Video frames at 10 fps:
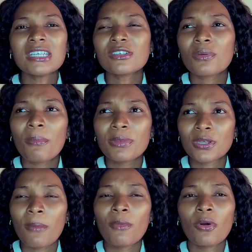see
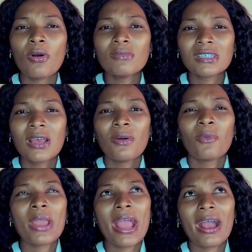some homes
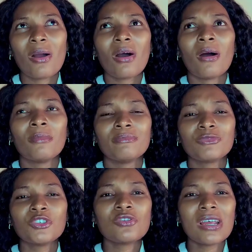where
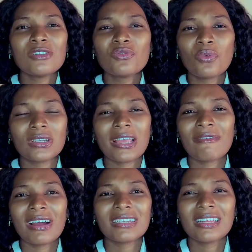children do
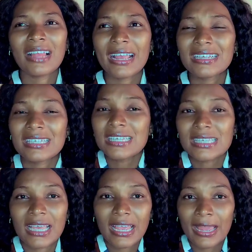whatever they like,
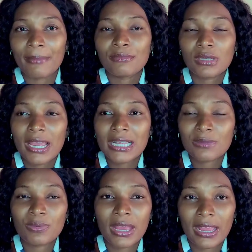6 a.m., 8
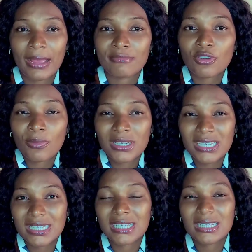a.m.,
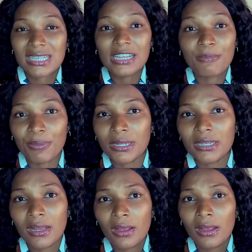somebody is still
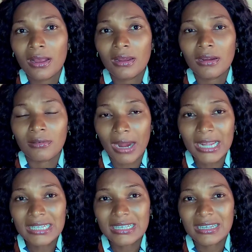sleeping,
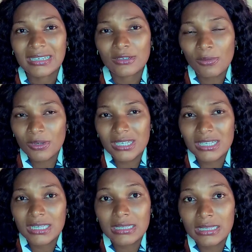right? Somebody
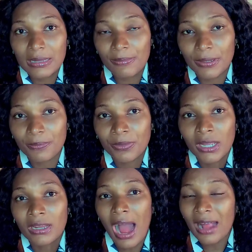is still sleeping.
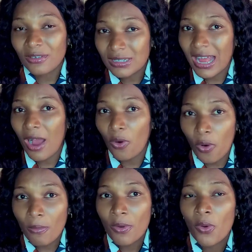Another
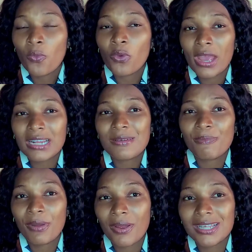home where the
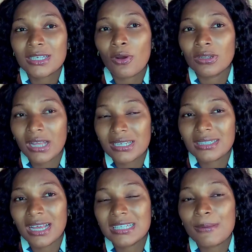parents
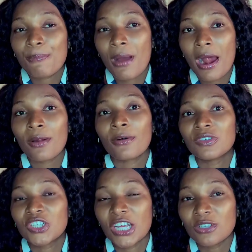understand the power
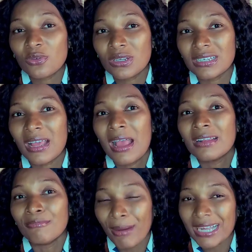of scheduling.
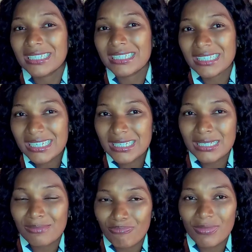By
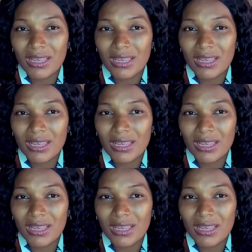6